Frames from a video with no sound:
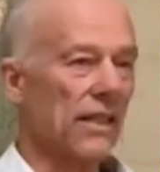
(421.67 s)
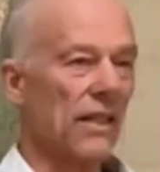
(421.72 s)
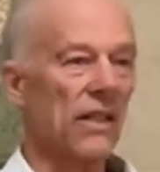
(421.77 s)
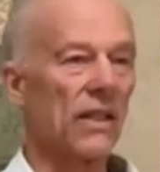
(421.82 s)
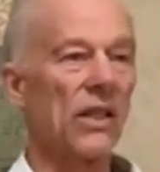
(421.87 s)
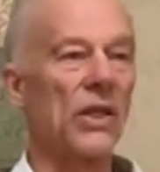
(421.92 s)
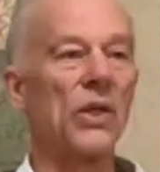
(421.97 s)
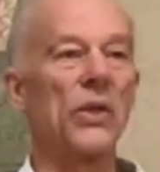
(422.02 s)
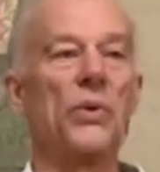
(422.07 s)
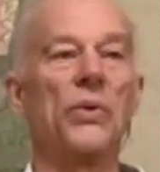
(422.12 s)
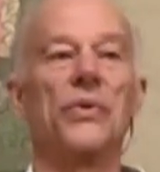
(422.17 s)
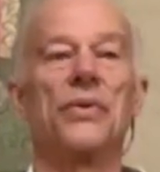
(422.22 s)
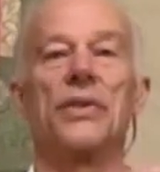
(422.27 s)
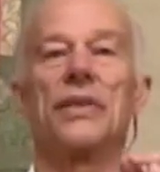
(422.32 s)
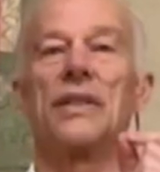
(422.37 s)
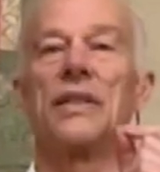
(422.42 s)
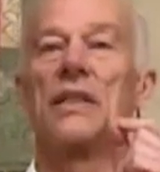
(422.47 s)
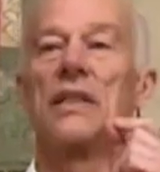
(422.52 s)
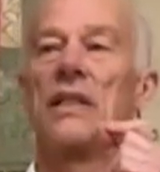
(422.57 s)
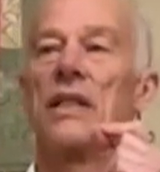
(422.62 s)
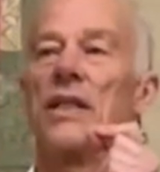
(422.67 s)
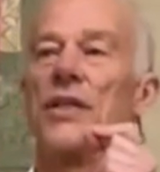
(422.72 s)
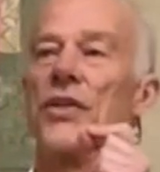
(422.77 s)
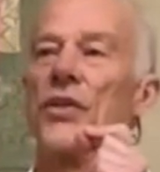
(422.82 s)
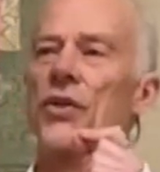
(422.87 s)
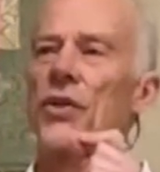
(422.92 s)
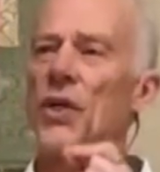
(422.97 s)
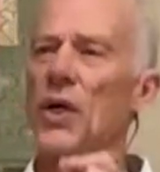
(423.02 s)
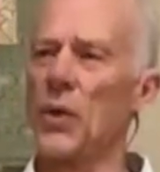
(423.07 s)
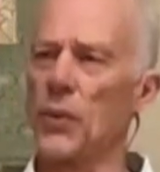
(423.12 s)
alone,
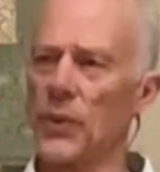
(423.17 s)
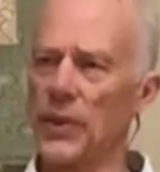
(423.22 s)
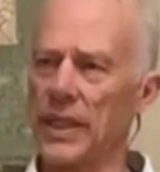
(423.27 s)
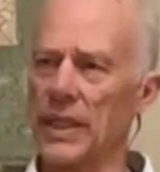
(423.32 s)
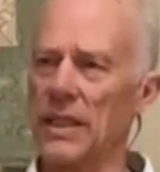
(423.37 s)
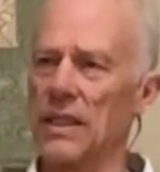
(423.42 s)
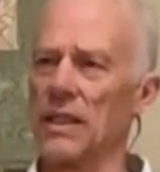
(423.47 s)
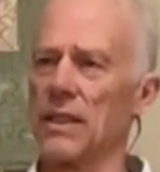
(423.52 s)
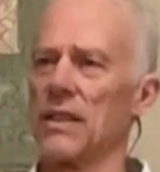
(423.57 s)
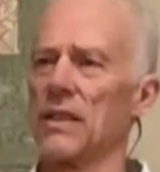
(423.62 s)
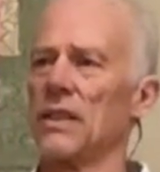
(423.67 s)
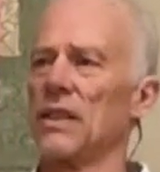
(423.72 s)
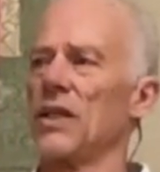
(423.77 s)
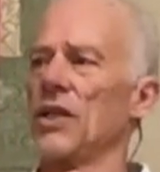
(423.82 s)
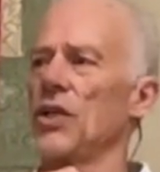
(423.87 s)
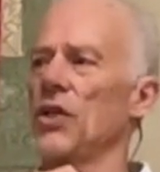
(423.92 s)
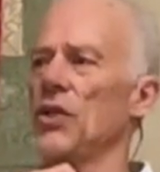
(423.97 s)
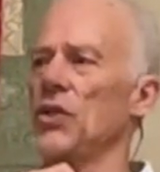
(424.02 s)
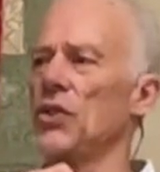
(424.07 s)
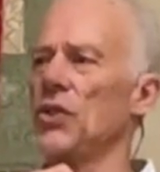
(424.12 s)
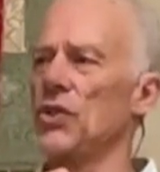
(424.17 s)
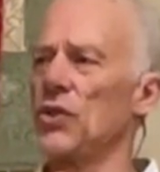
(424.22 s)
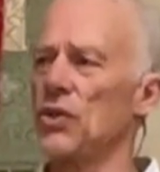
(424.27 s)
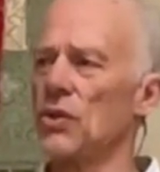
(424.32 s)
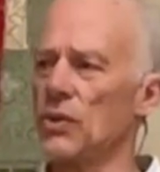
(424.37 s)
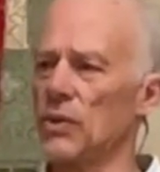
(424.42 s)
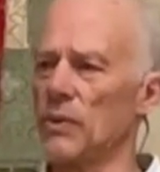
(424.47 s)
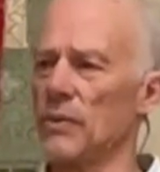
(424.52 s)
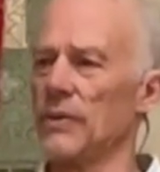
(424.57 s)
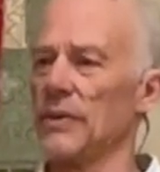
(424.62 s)
knowing
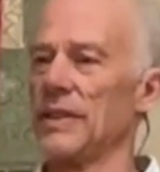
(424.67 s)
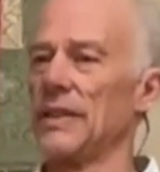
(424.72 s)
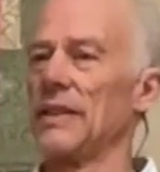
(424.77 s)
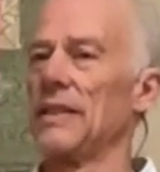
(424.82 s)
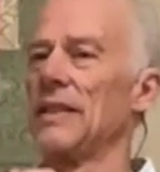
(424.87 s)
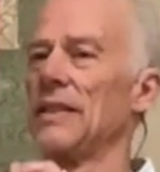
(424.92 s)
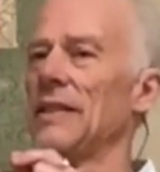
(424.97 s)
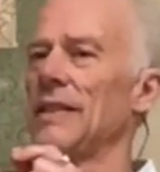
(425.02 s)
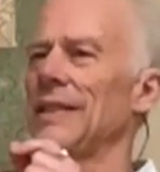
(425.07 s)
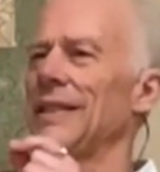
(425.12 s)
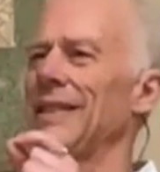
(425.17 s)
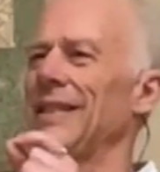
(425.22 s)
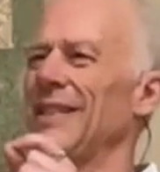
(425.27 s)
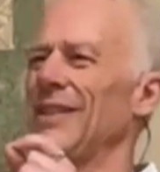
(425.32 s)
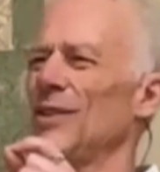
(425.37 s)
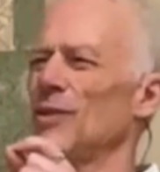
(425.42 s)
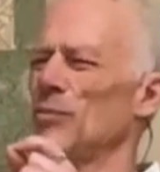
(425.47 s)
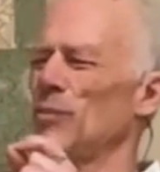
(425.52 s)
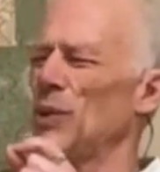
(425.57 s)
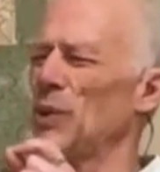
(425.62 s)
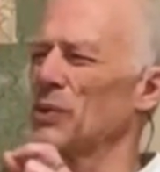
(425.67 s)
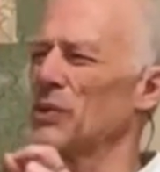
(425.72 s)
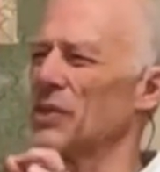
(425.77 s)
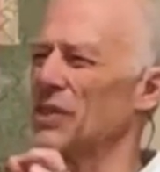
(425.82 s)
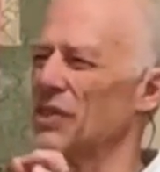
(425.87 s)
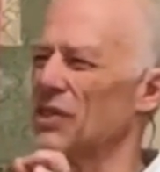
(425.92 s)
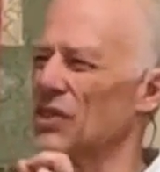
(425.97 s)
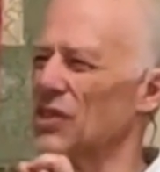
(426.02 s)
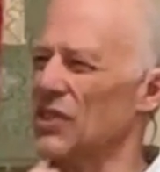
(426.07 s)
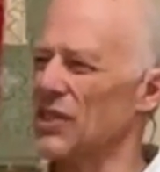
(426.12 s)
you in your most
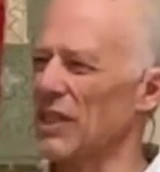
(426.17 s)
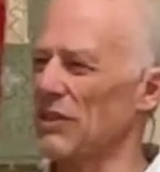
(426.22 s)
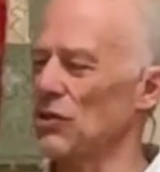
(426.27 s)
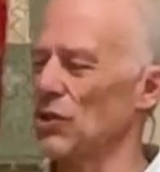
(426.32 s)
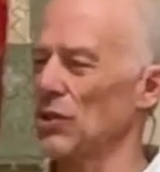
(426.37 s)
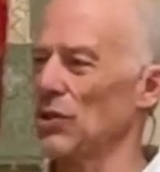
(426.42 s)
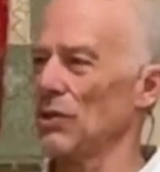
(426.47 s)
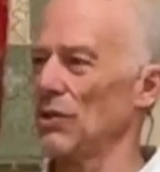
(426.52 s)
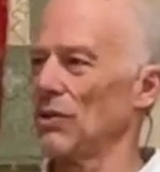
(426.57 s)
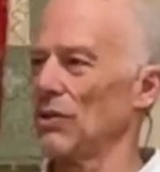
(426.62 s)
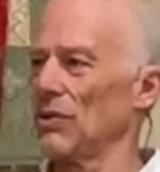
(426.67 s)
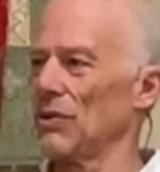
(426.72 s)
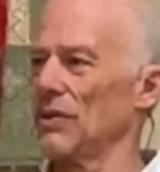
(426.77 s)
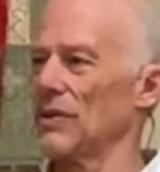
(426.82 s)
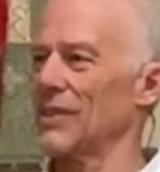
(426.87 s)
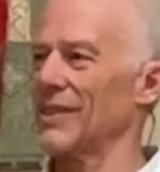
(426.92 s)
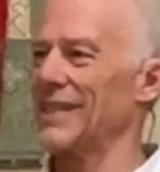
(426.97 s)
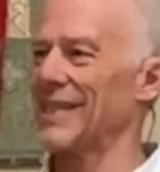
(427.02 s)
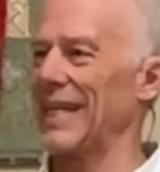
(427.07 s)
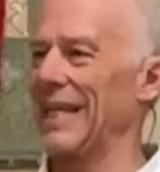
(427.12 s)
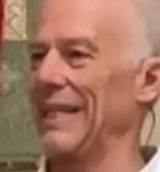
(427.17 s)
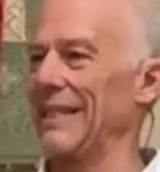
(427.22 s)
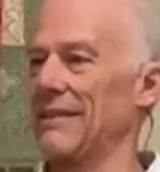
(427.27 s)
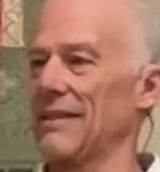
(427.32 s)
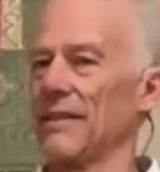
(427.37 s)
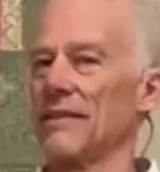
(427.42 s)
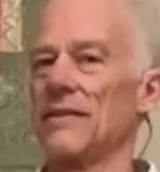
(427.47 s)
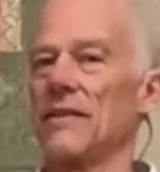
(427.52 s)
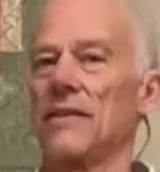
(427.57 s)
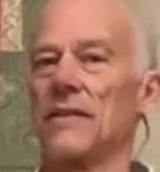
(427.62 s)
essential state,
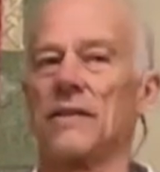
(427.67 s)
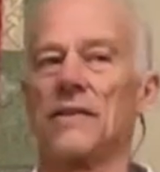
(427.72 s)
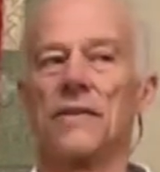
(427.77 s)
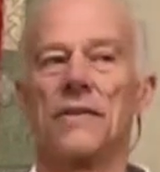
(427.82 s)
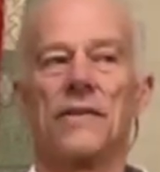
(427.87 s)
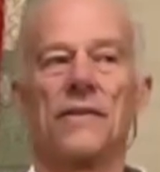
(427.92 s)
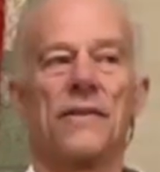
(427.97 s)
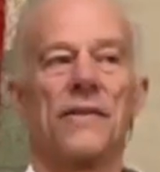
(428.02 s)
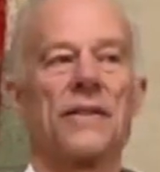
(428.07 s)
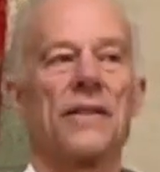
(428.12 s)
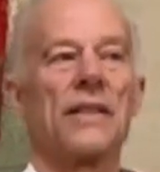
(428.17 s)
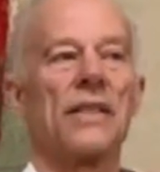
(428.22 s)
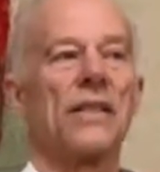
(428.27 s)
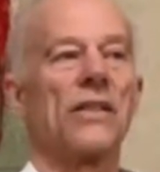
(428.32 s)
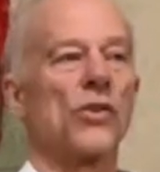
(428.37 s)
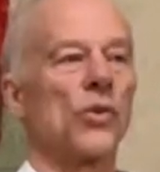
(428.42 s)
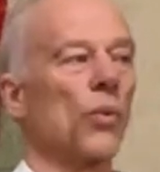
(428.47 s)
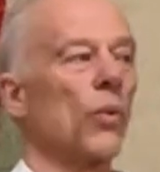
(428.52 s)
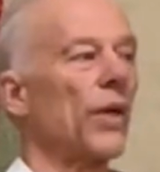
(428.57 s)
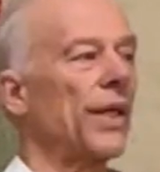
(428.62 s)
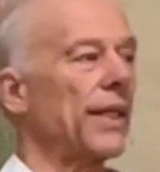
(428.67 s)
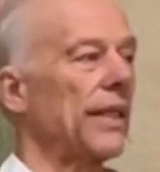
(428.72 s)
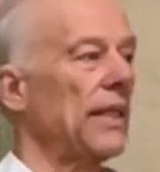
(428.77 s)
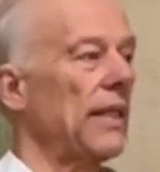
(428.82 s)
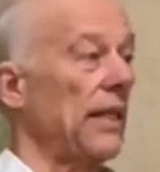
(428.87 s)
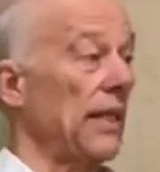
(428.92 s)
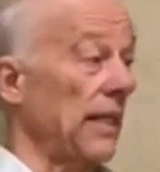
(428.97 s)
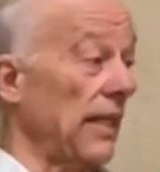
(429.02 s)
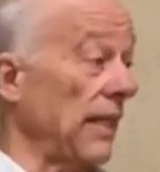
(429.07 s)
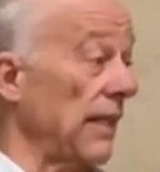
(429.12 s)
is what
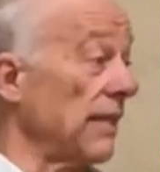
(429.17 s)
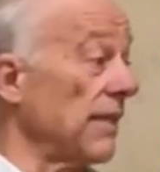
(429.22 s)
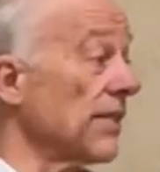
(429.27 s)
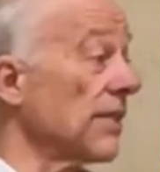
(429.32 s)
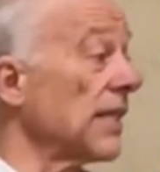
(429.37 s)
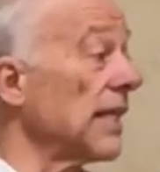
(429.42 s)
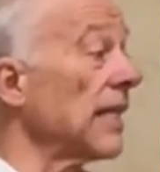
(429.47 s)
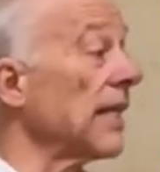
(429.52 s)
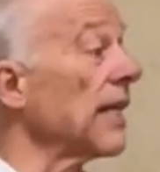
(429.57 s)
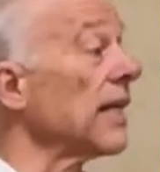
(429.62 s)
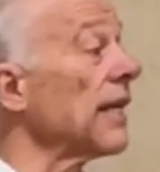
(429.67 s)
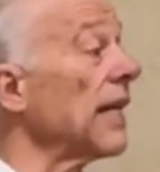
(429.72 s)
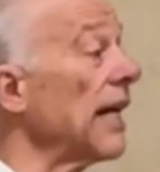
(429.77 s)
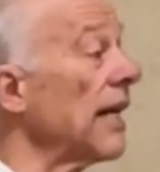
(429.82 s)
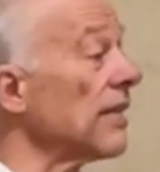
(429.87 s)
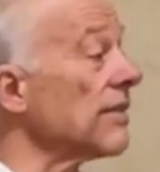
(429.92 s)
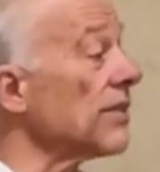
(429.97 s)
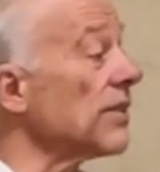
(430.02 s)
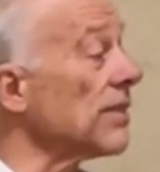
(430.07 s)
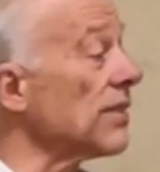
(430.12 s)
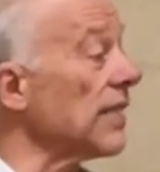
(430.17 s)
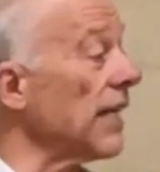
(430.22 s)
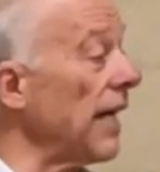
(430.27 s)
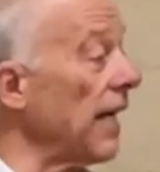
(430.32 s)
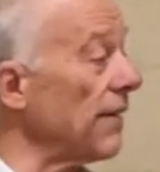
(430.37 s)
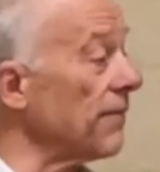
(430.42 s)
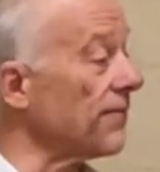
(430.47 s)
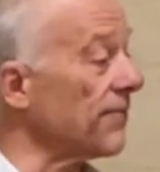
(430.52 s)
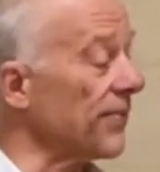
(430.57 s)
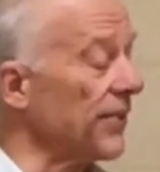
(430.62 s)
it is that allows us to
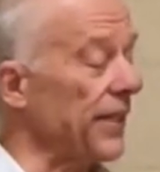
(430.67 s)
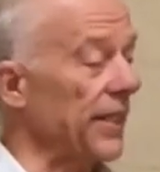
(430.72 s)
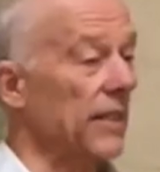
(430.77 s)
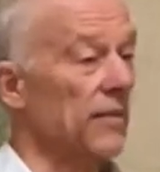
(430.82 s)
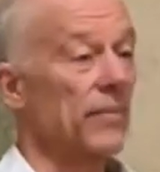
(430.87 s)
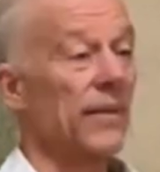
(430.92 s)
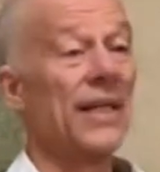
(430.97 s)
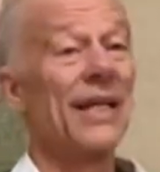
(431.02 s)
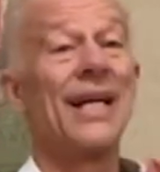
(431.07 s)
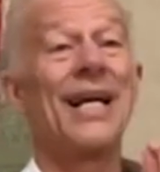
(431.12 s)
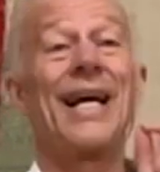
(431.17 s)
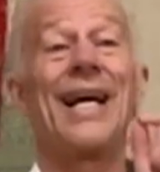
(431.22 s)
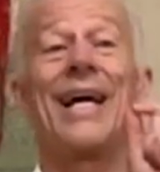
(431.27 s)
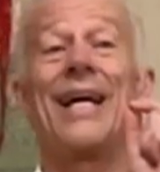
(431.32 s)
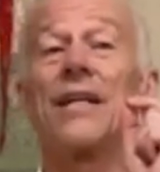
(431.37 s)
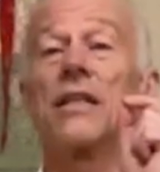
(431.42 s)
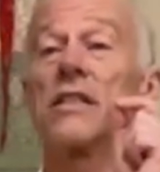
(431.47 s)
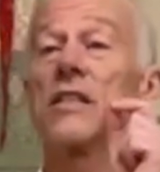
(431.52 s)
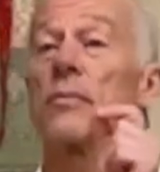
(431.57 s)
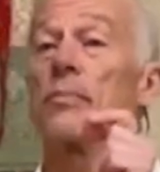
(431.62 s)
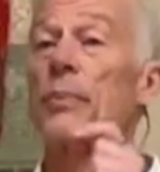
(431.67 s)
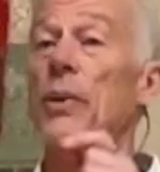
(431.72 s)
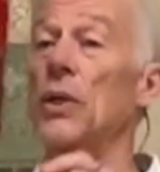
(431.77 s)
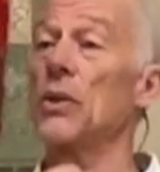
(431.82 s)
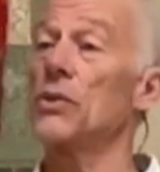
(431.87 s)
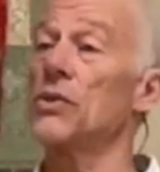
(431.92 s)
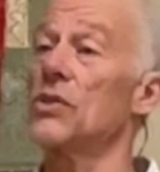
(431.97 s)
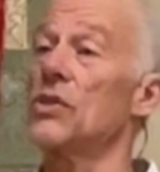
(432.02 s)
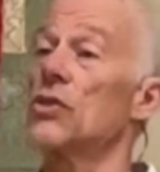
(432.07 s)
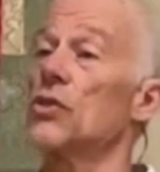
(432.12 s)
have freedom. And as
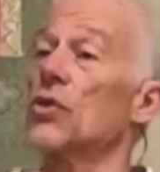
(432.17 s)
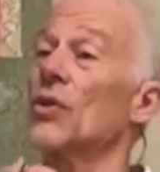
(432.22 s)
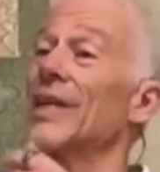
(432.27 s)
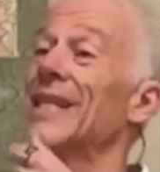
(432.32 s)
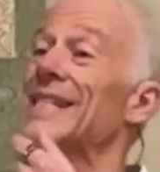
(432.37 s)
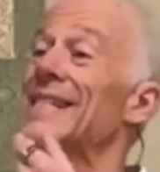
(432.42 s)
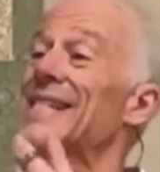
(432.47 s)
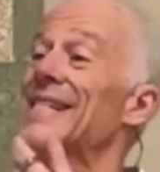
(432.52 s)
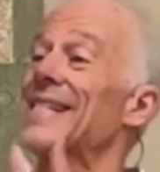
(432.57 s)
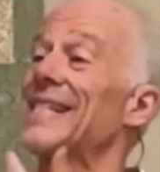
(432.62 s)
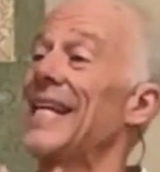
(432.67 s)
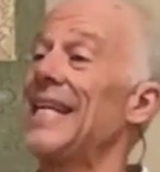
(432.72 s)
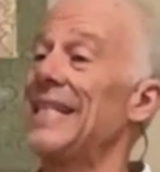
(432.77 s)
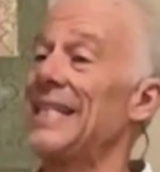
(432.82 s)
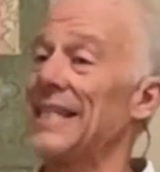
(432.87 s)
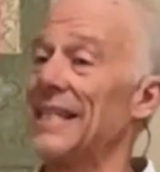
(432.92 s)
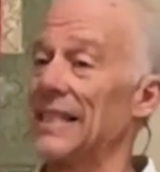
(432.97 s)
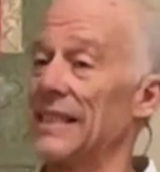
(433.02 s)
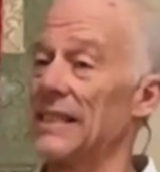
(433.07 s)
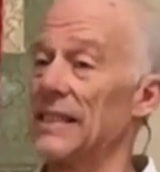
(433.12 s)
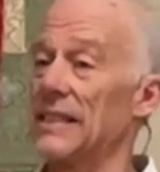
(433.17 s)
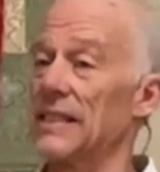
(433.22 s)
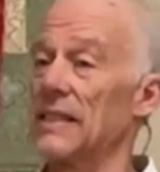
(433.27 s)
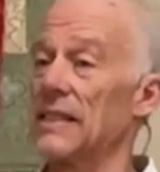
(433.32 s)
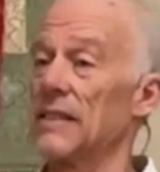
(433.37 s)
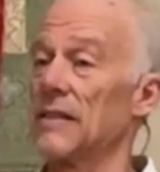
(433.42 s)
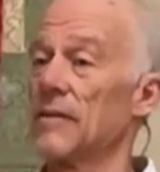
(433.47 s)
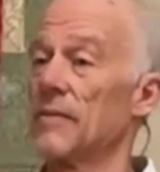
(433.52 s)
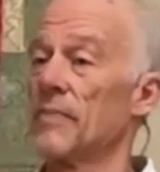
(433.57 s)
opposed to transcendence,